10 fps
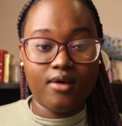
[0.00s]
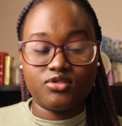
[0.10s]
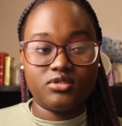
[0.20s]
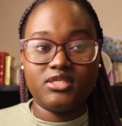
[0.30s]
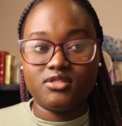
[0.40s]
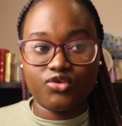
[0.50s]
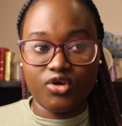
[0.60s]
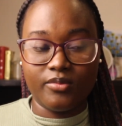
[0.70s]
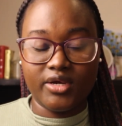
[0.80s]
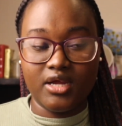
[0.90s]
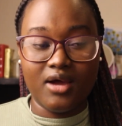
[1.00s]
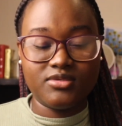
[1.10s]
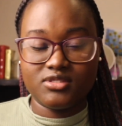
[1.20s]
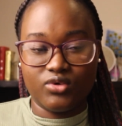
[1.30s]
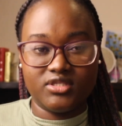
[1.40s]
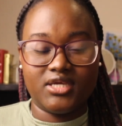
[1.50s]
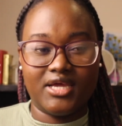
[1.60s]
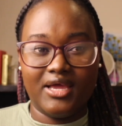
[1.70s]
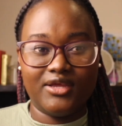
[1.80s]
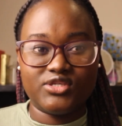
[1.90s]
I was on Instagram right now. I'm just ranting.
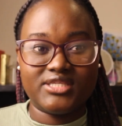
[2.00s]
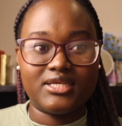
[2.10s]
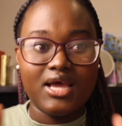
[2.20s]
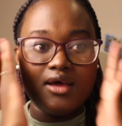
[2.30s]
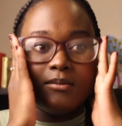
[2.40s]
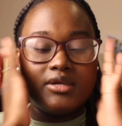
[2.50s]
I understand.